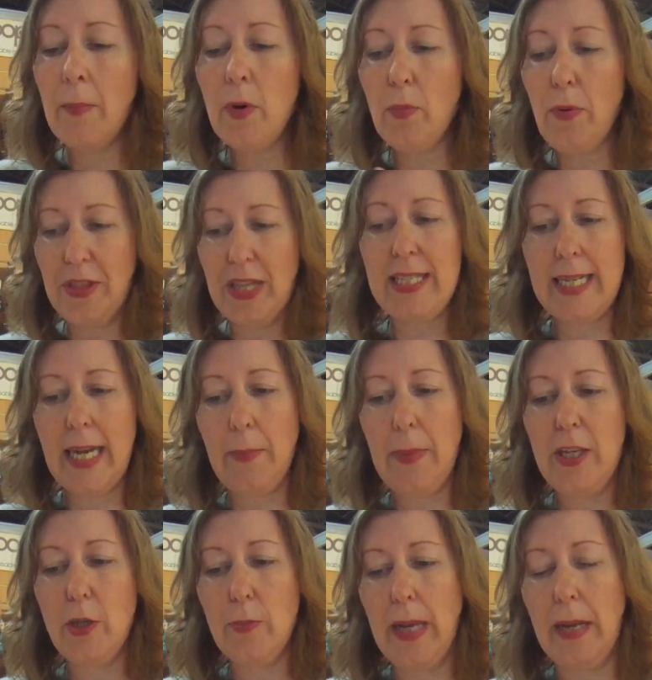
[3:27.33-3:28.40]
with this
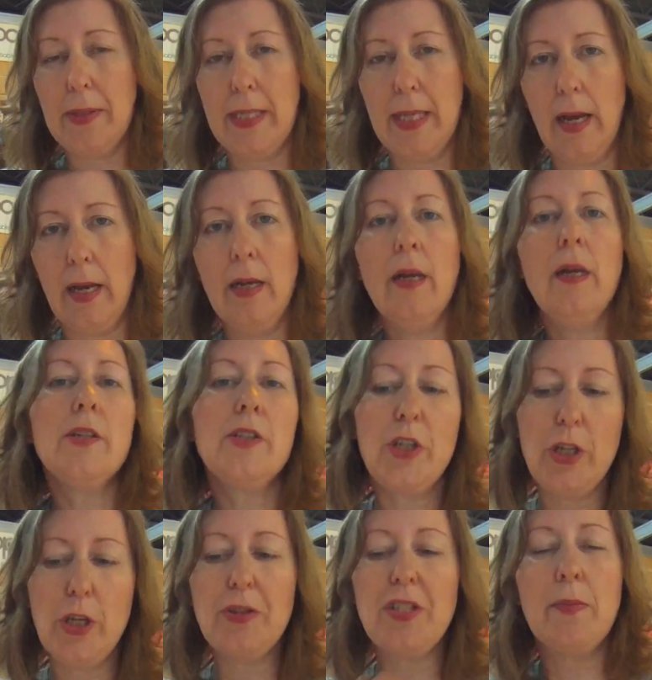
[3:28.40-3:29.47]
nappy, you'll be able to use